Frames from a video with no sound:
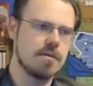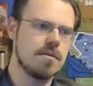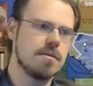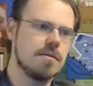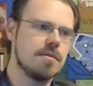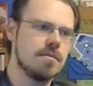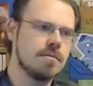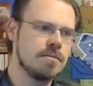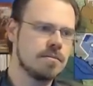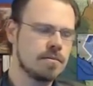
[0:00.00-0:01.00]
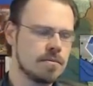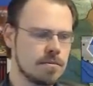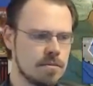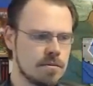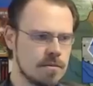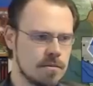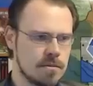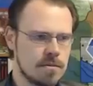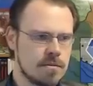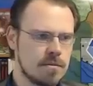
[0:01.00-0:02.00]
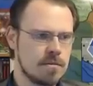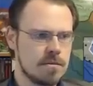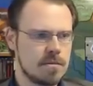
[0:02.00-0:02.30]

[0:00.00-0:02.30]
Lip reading: No one is speaking in this clip.